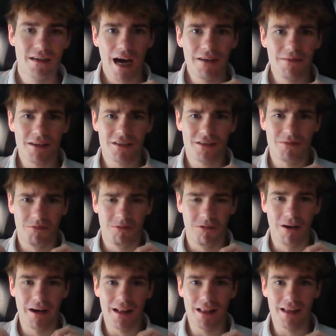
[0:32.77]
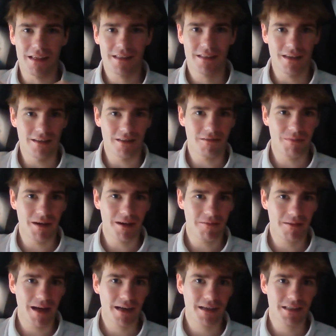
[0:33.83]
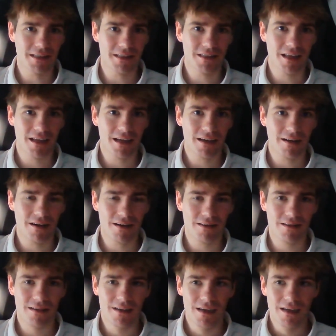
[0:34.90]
I was really stunned by the reactions that I got.